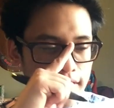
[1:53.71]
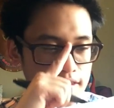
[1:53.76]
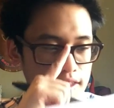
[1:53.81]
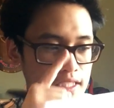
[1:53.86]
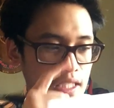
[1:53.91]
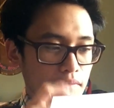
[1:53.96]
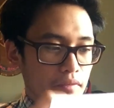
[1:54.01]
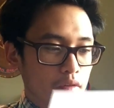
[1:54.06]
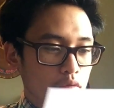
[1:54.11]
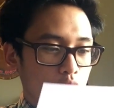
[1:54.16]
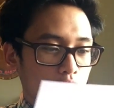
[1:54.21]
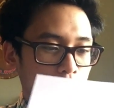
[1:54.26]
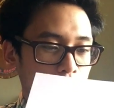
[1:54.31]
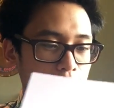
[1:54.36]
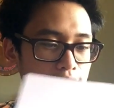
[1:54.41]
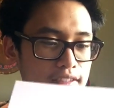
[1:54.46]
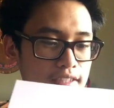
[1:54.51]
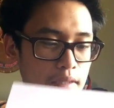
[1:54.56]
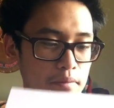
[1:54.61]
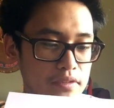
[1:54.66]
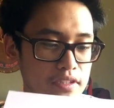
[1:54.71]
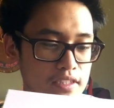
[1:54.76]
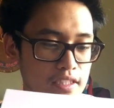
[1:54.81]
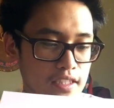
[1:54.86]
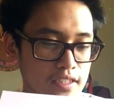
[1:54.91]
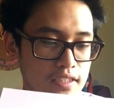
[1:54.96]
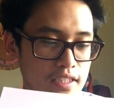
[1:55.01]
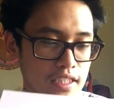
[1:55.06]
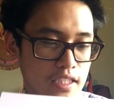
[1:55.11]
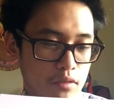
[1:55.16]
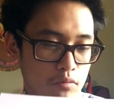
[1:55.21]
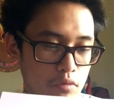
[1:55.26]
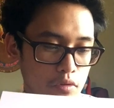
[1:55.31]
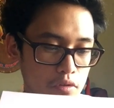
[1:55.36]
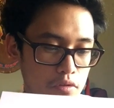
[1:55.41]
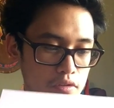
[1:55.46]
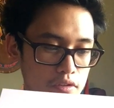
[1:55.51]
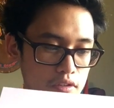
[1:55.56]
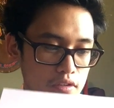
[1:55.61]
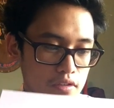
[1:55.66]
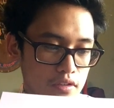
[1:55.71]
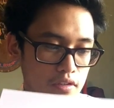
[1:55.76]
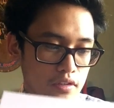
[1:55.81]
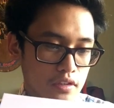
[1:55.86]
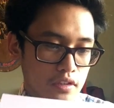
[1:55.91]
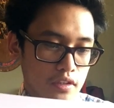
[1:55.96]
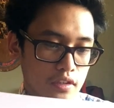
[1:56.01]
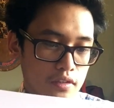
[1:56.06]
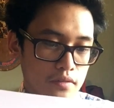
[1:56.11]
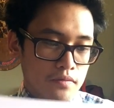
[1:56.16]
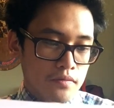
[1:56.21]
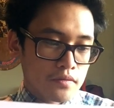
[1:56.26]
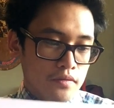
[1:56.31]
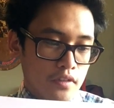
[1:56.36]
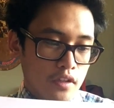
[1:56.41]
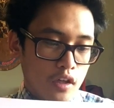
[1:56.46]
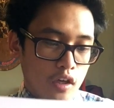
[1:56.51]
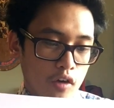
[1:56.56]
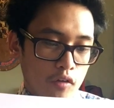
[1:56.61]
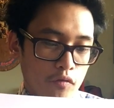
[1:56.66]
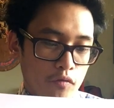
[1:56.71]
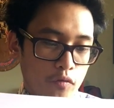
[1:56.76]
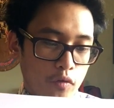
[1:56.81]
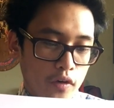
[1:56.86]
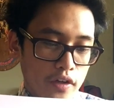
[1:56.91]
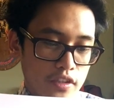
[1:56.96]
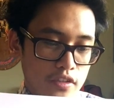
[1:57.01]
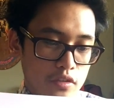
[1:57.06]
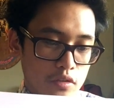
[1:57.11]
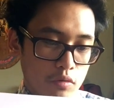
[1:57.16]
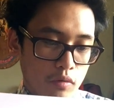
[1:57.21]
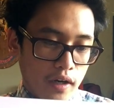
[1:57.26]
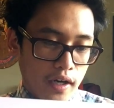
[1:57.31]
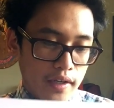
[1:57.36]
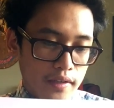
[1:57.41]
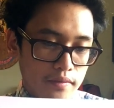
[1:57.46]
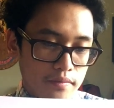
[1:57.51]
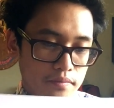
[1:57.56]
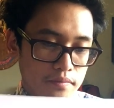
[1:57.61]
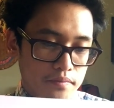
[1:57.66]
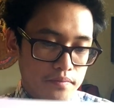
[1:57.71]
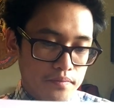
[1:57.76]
7y times 6 equals 42y,